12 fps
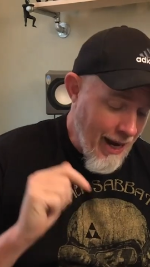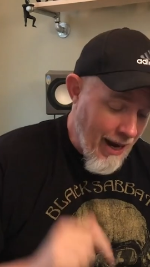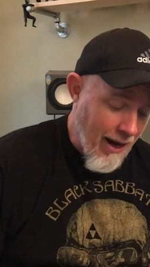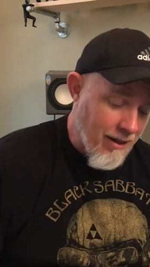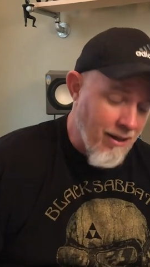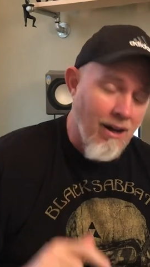
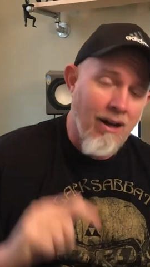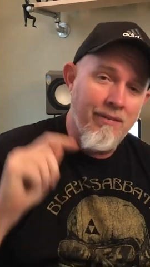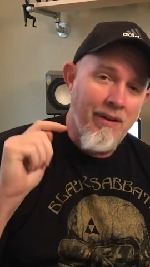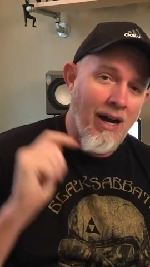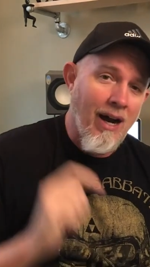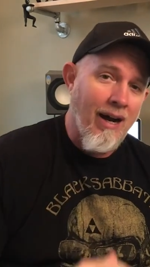hack on
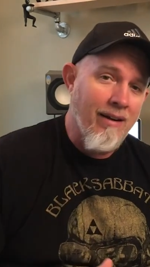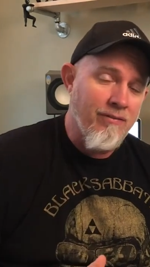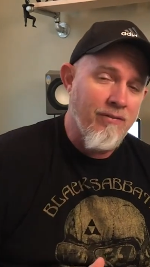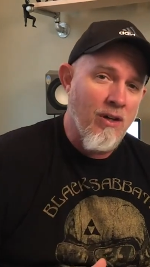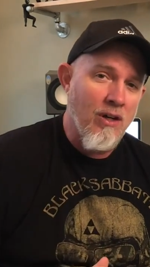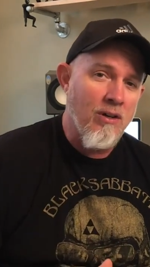the
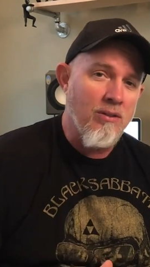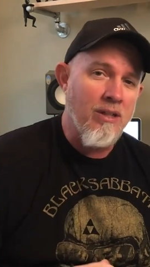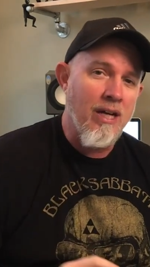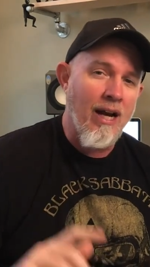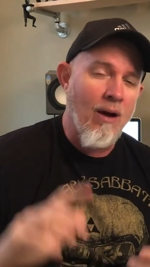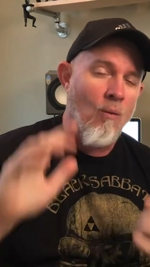iPhone
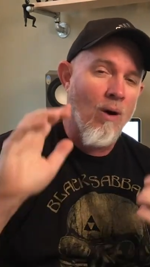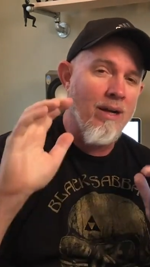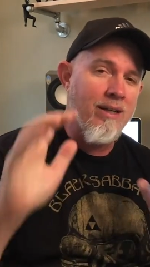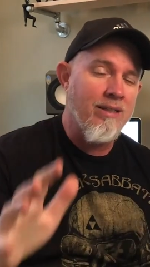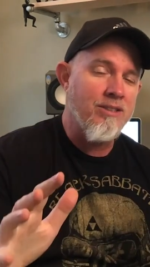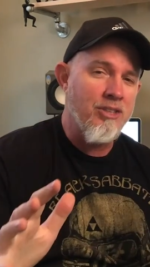and I
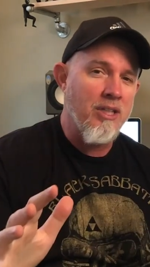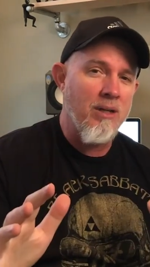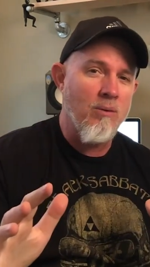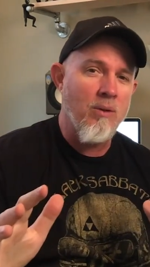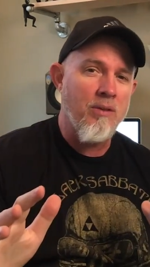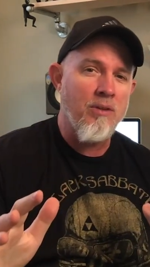wanted to
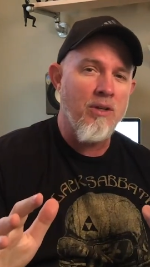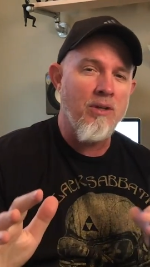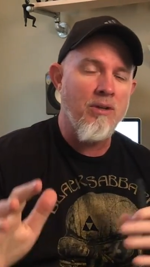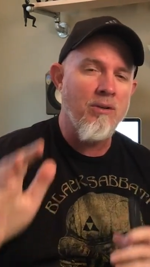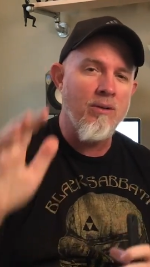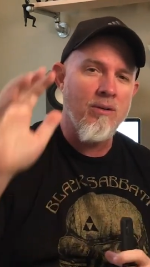share it with
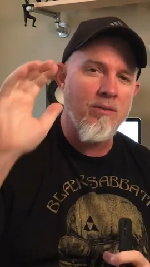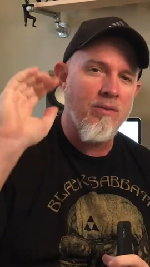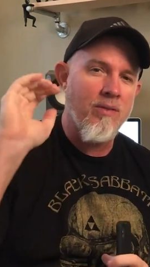you.